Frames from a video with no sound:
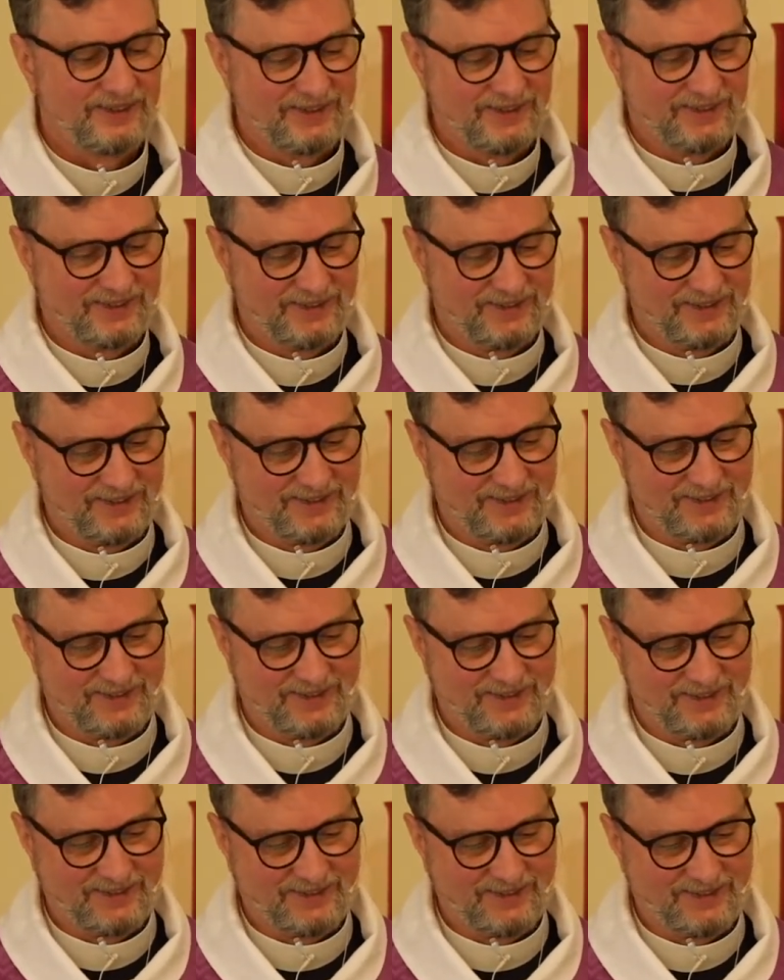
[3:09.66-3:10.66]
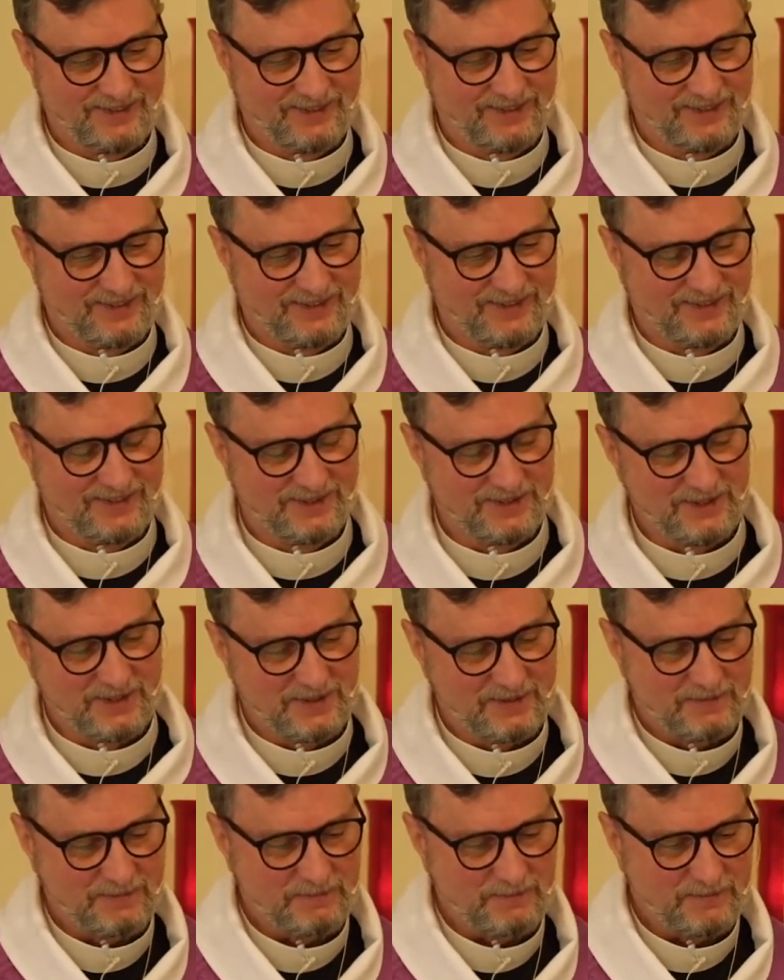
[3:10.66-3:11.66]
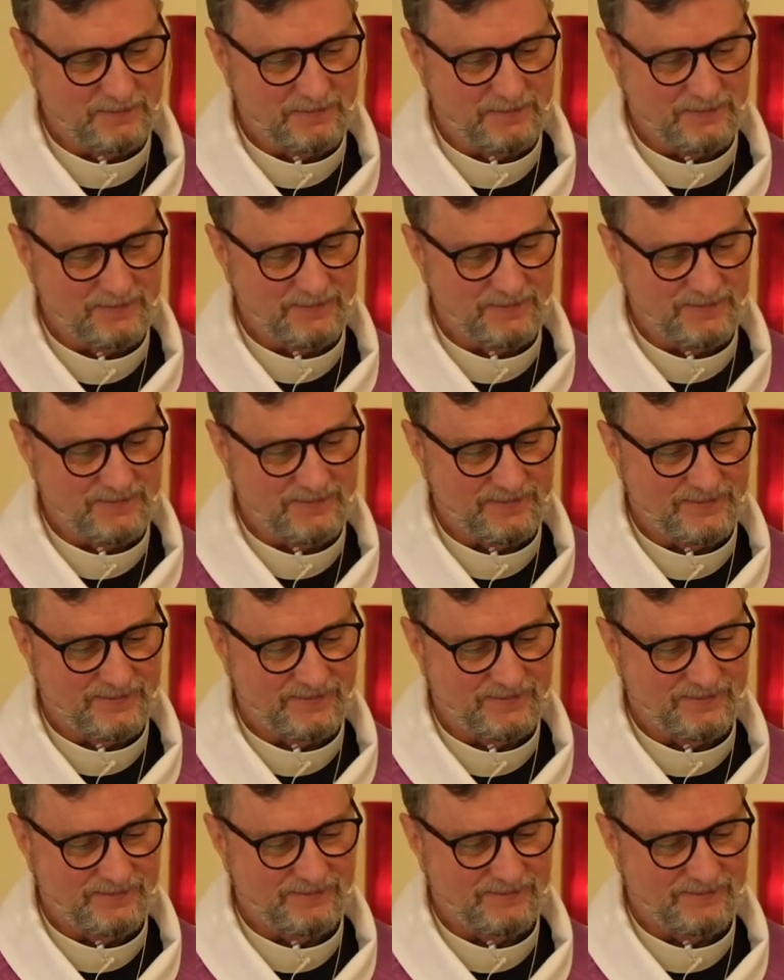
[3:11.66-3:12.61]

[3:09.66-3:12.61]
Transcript: No one is speaking in this clip.